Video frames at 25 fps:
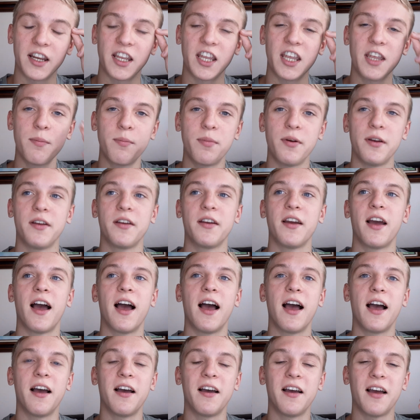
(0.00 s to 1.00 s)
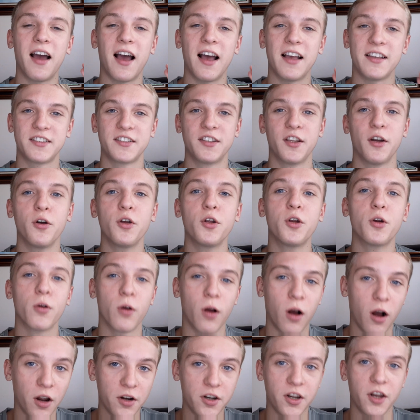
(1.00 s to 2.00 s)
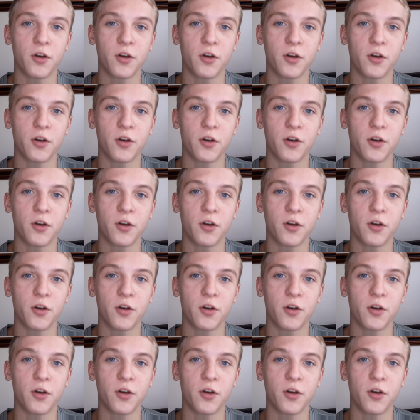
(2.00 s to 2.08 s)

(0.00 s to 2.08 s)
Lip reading: keep it as though you're on a